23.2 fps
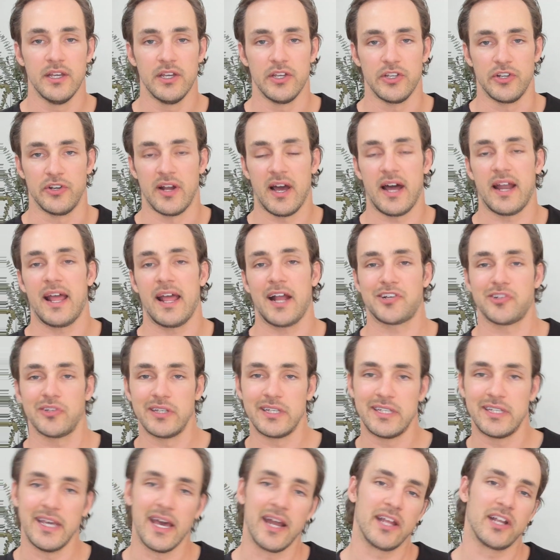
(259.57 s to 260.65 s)
You're not actually
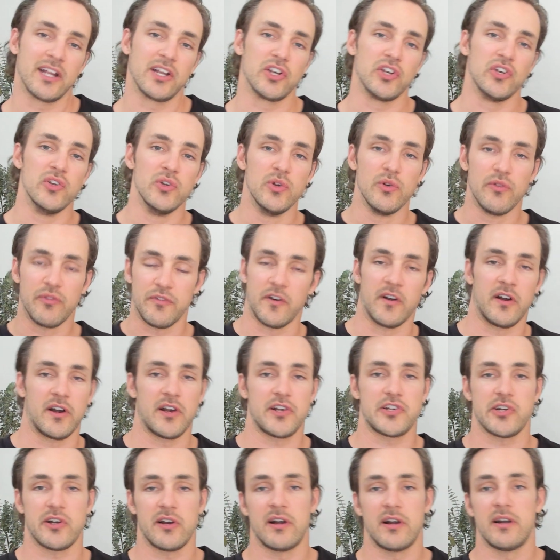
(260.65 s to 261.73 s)
getting new
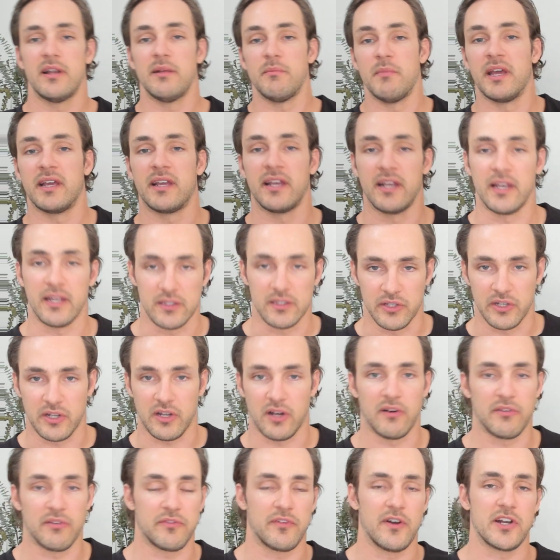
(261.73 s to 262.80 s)
furniture, making it look
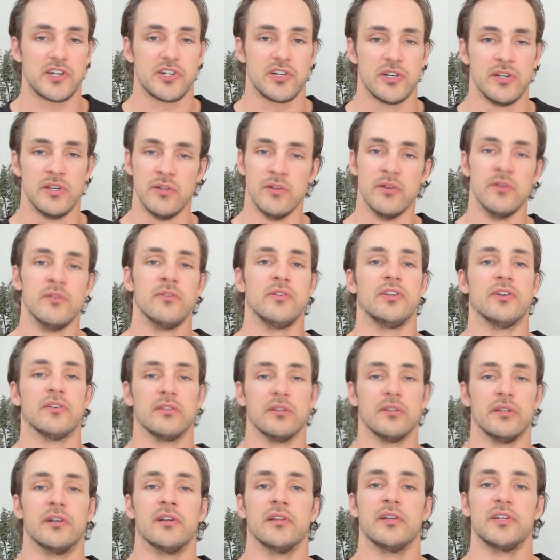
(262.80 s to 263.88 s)
all fresh and new. You're
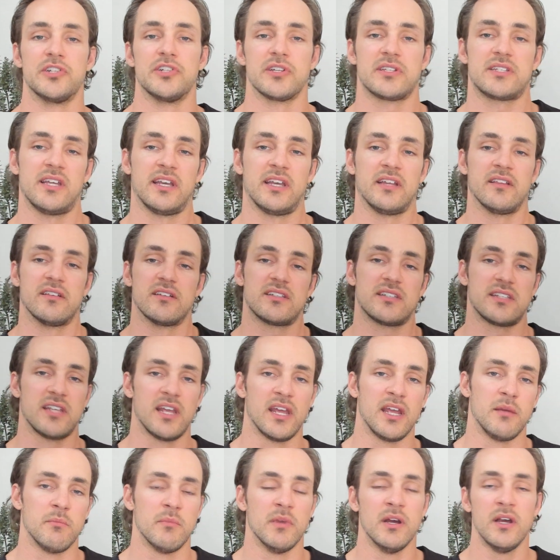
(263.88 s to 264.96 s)
literally just taking the same